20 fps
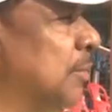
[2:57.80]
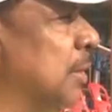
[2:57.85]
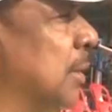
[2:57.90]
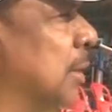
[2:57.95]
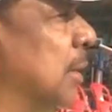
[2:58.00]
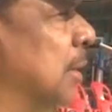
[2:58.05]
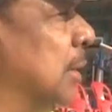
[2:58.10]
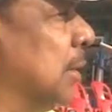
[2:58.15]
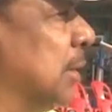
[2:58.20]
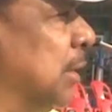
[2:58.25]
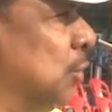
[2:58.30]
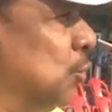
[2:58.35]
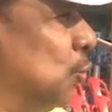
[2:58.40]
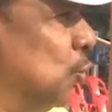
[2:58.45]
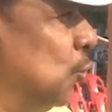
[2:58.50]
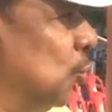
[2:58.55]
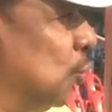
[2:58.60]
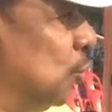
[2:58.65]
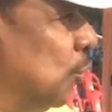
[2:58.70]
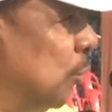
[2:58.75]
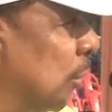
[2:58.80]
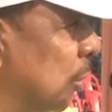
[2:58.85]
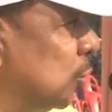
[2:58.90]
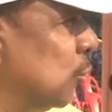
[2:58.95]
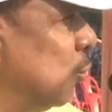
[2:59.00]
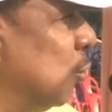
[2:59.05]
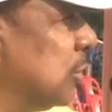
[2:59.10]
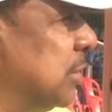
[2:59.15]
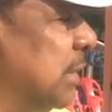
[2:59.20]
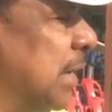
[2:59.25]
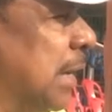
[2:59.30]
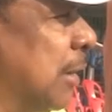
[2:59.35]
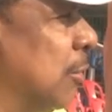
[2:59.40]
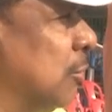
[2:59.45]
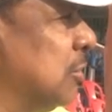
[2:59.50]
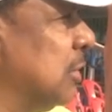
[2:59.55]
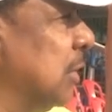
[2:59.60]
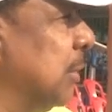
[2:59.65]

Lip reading: Speaking on the occasion, Mr.